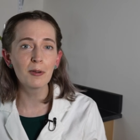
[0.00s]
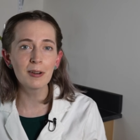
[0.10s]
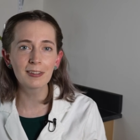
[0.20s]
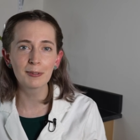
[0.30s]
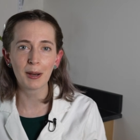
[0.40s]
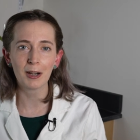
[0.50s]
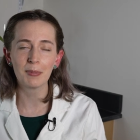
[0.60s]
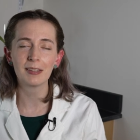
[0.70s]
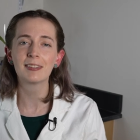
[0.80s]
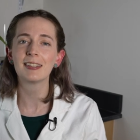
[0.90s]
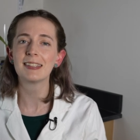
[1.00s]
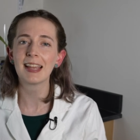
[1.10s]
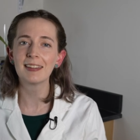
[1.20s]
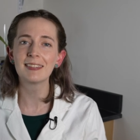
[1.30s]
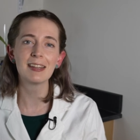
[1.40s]
own experiments to
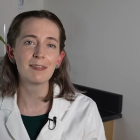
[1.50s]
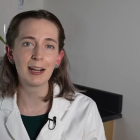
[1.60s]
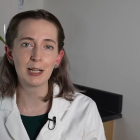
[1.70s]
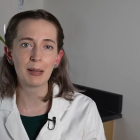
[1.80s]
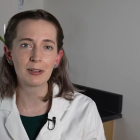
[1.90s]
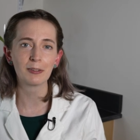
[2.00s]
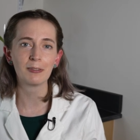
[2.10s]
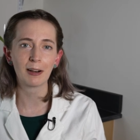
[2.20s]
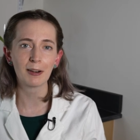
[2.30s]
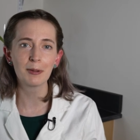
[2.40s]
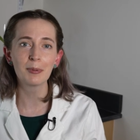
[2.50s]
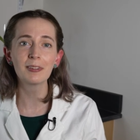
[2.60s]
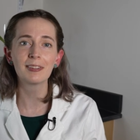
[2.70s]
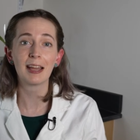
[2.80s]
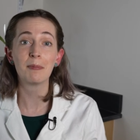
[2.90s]
test environmental
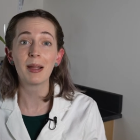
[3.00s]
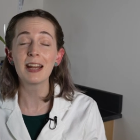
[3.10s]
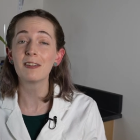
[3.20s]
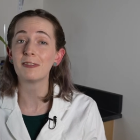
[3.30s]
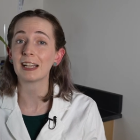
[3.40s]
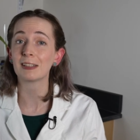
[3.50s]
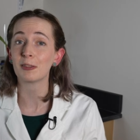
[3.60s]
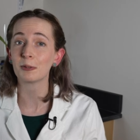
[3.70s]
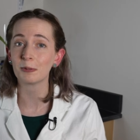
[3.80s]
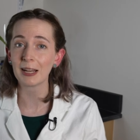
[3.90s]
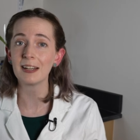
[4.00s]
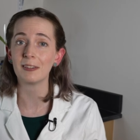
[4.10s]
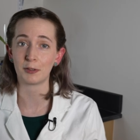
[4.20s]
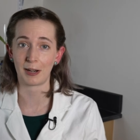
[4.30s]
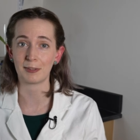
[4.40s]
variables that might affect the rate
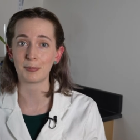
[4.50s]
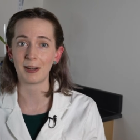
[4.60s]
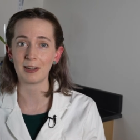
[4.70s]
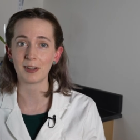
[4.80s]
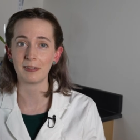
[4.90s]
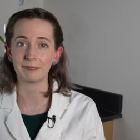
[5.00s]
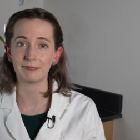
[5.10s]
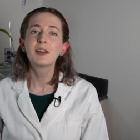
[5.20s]
of transpiration.